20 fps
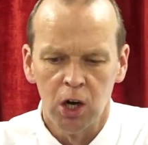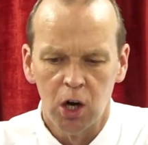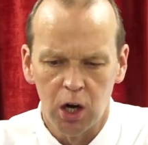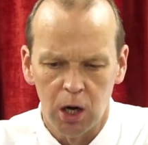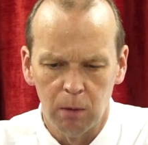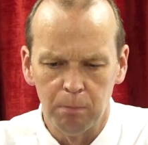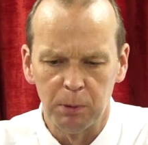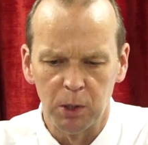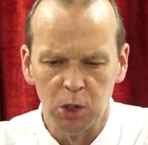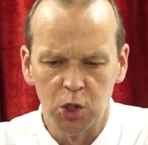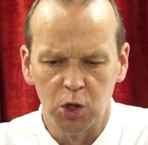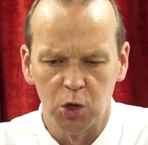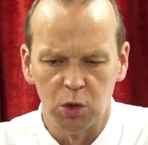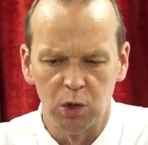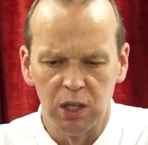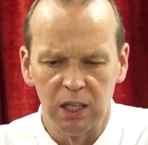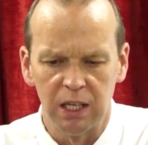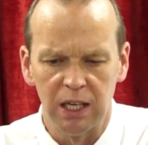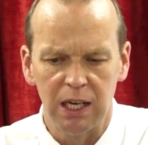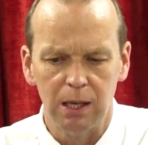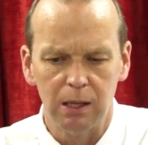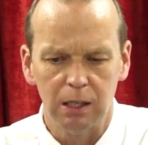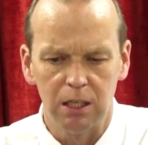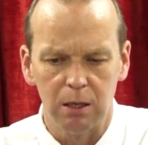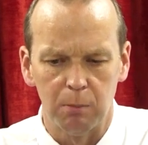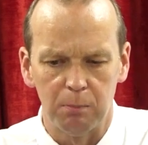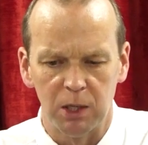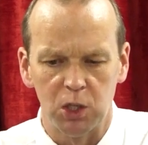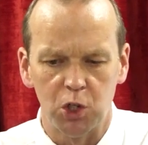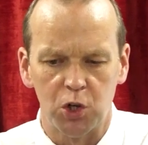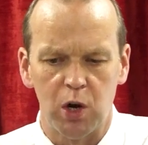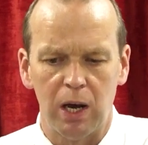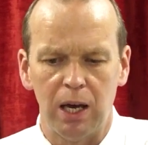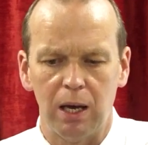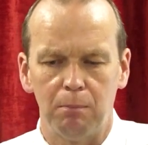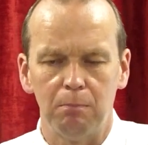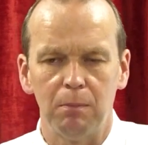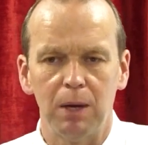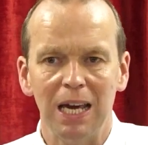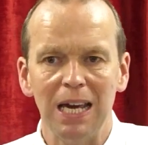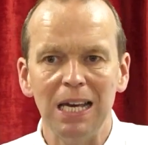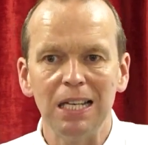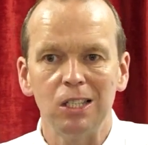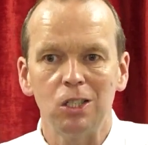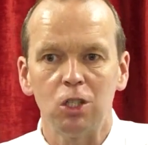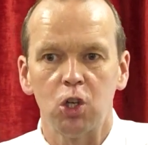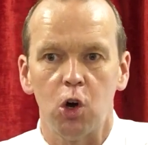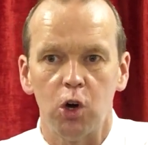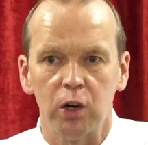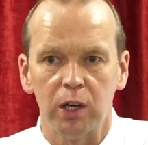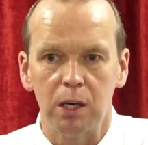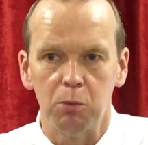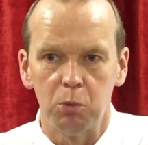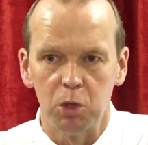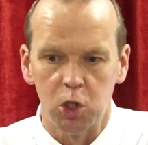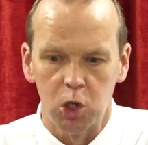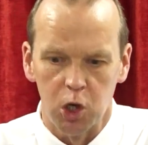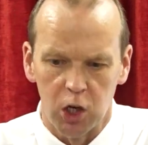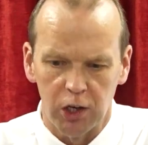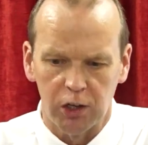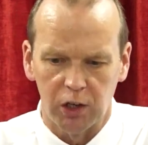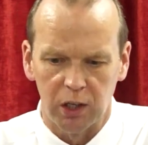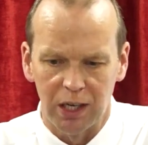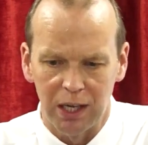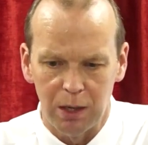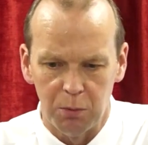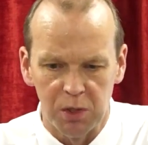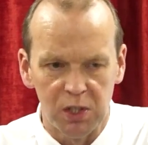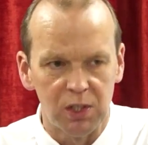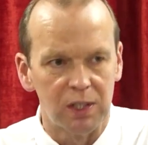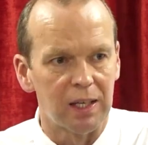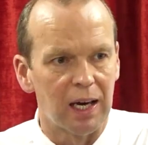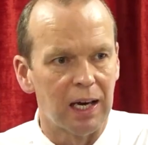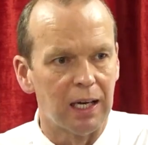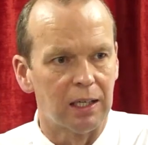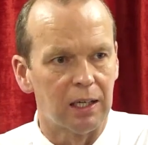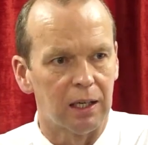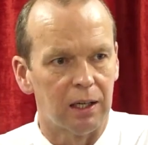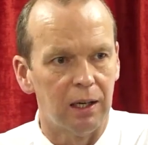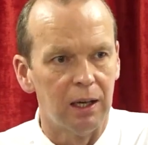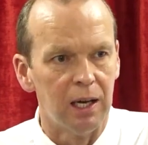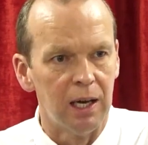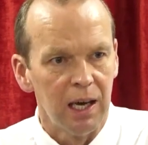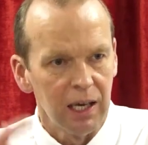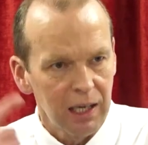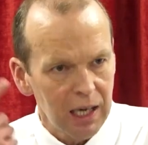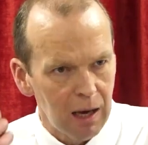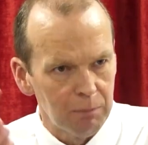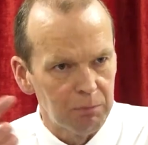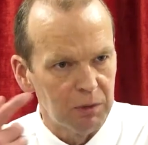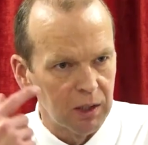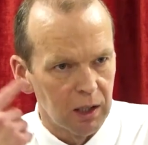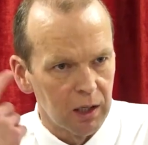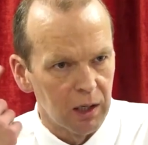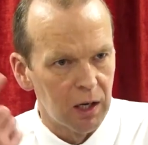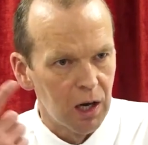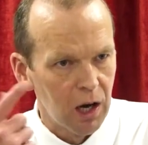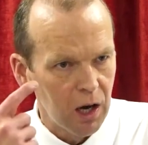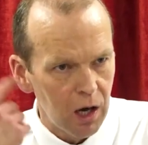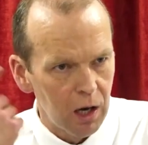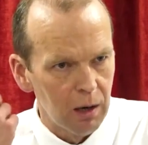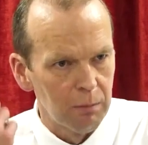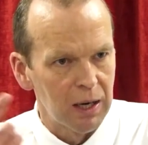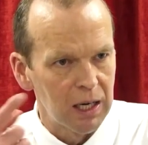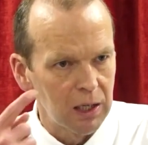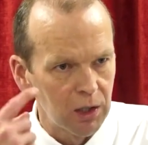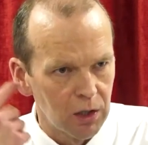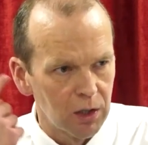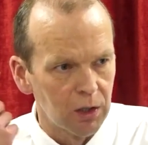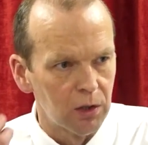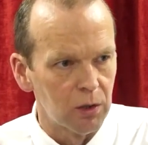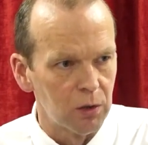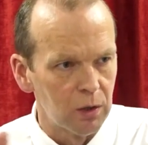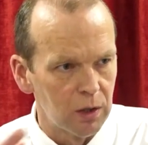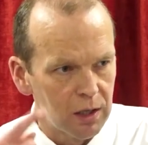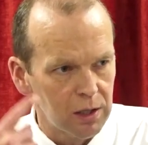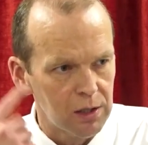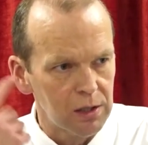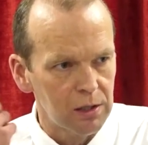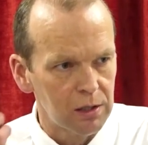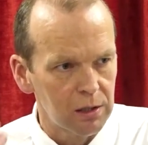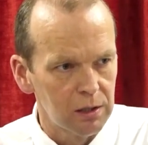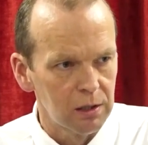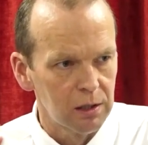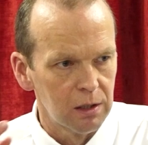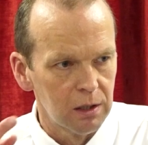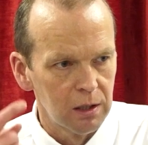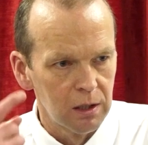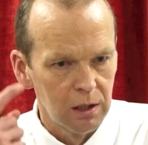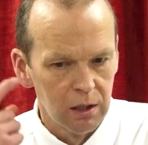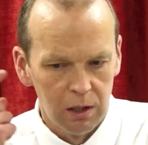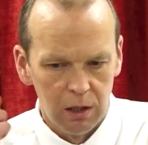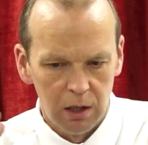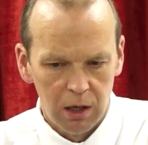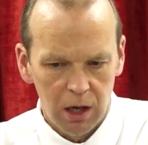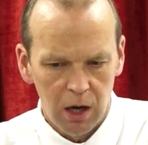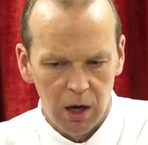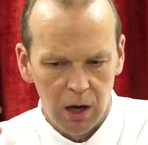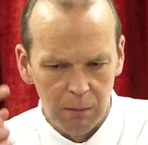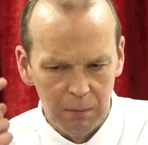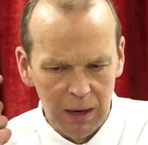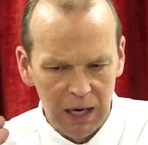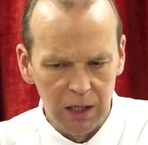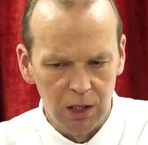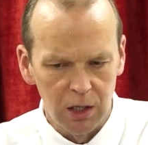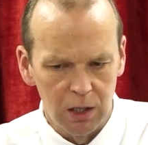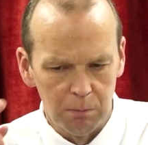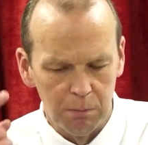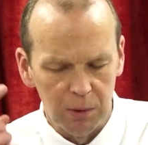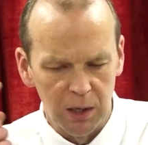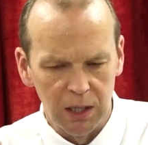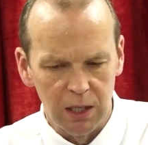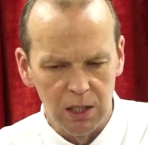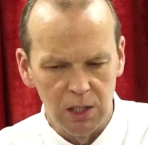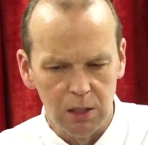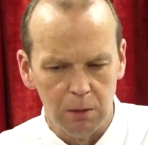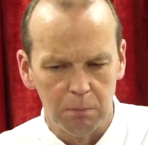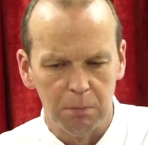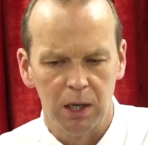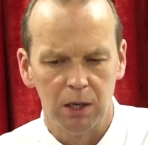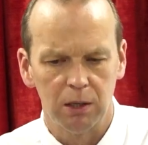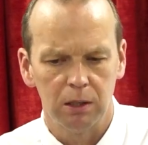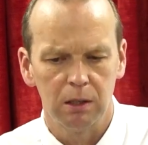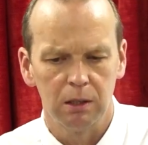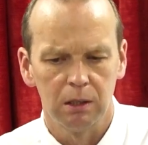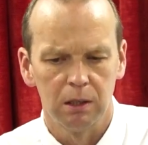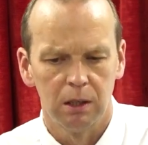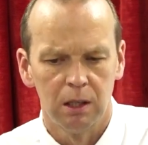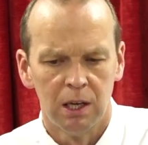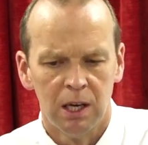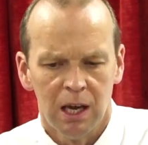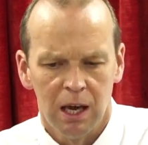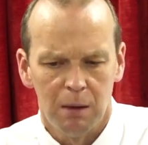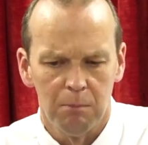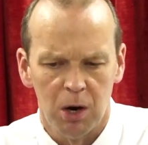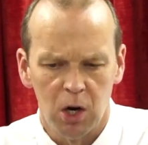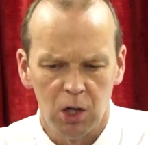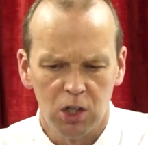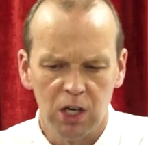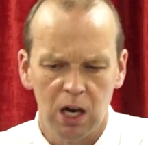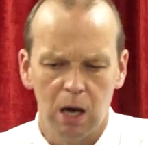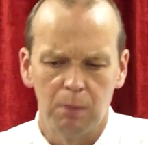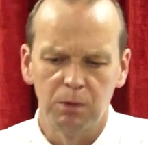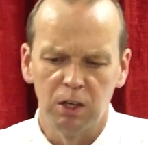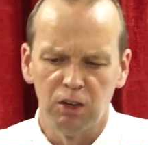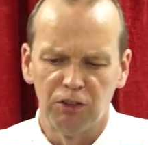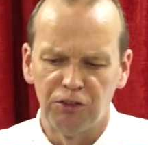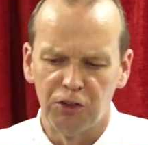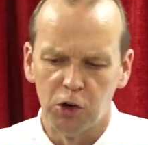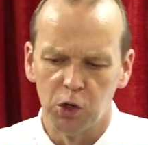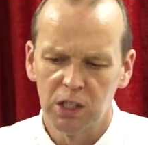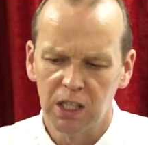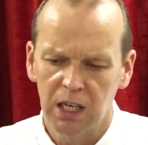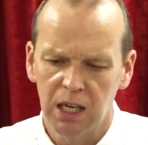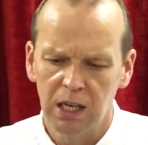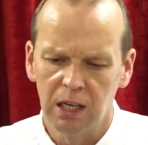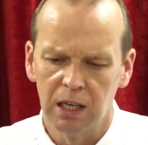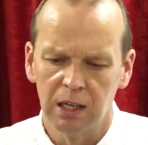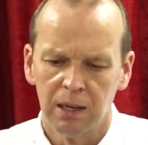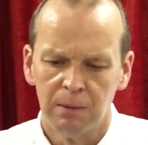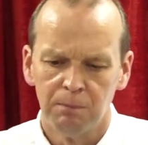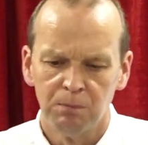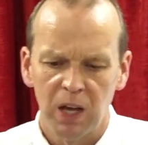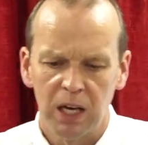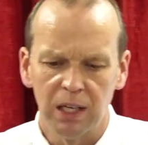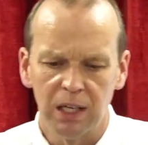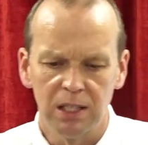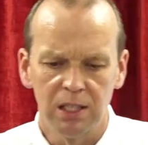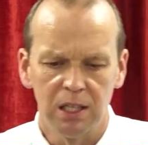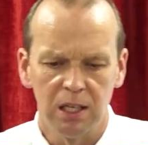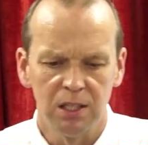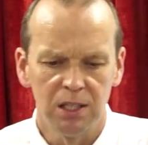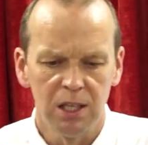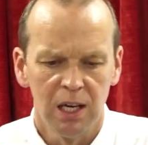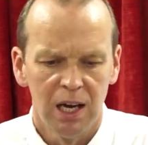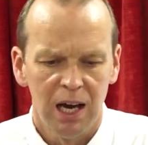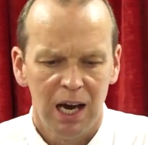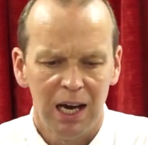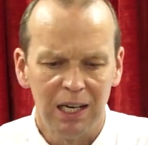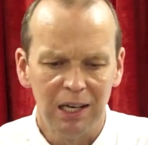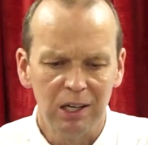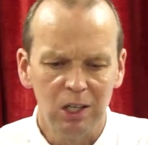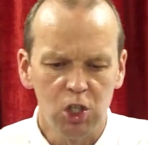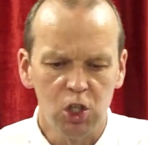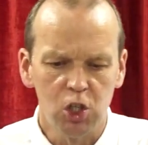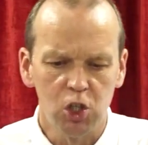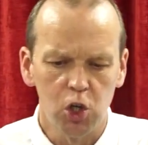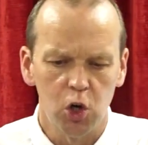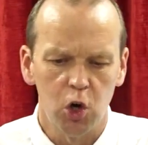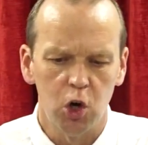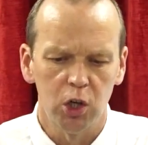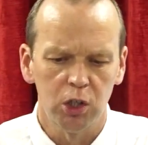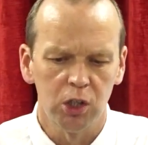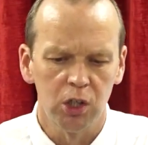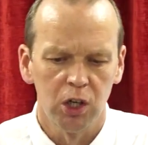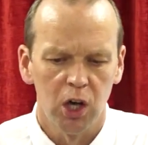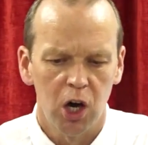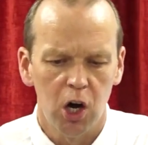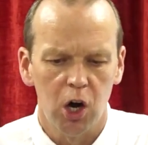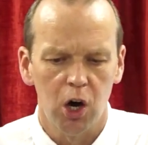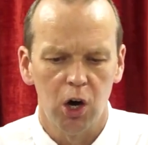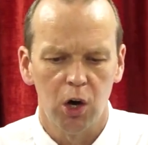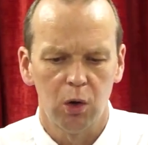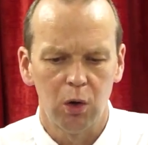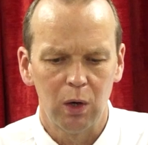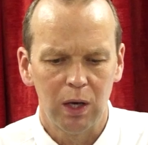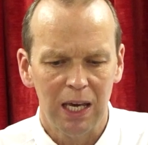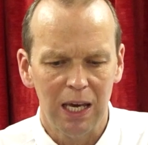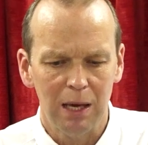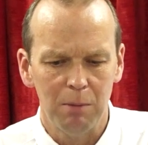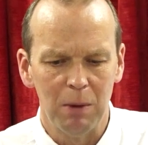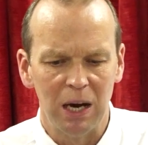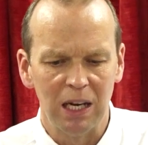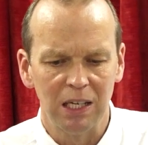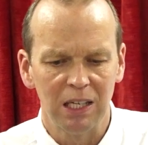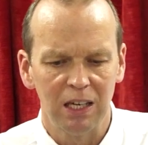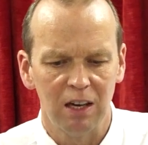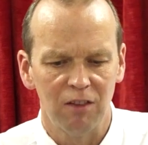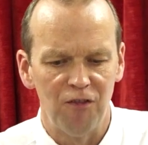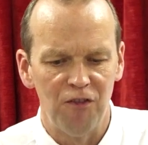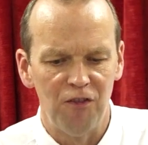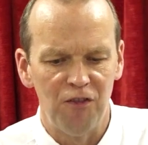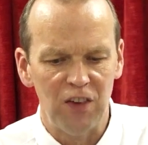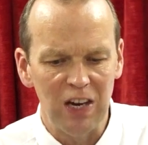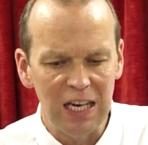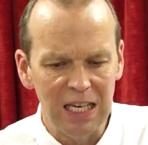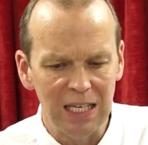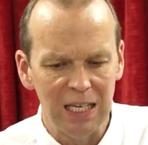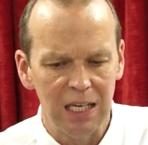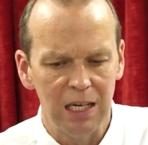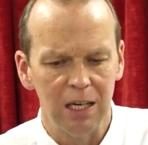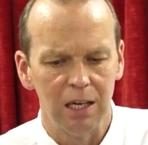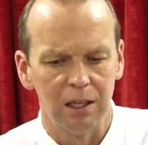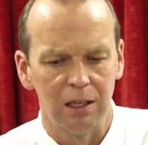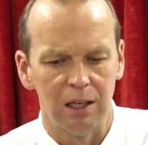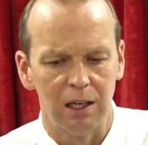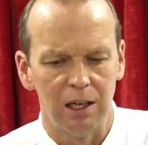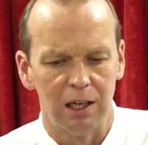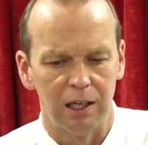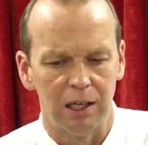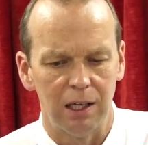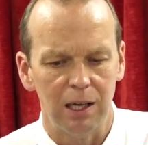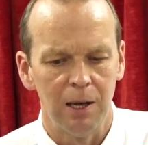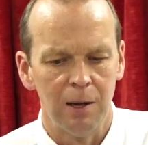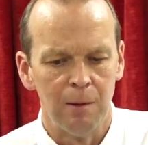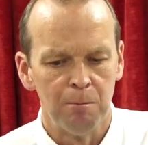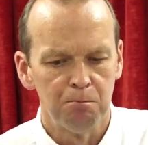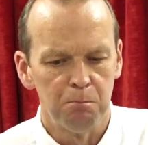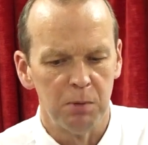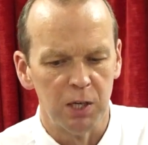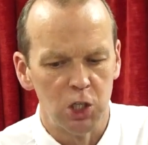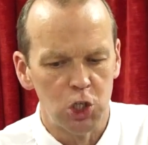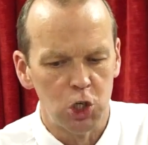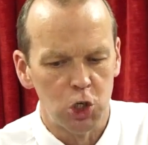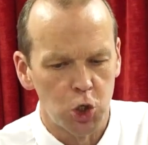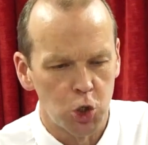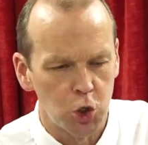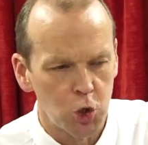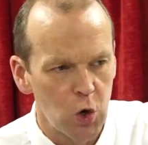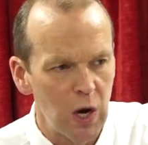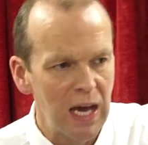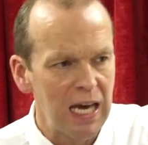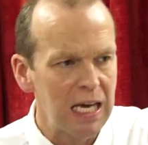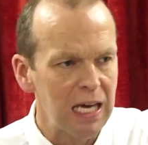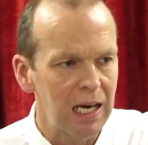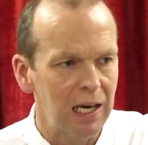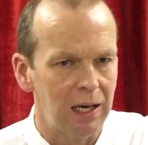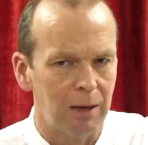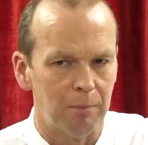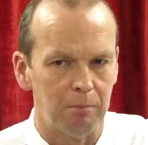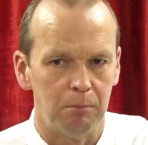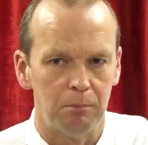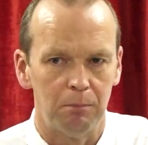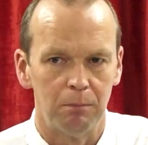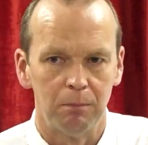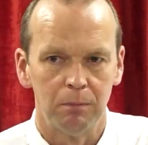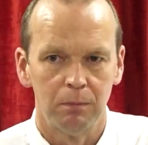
opportunity to betray him. He sought, he was looking, he was thinking, kept thinking, how am I going to do this? How am I going to bring this about? In Mark chapter 14, and it says, And he sought how he might conveniently betray him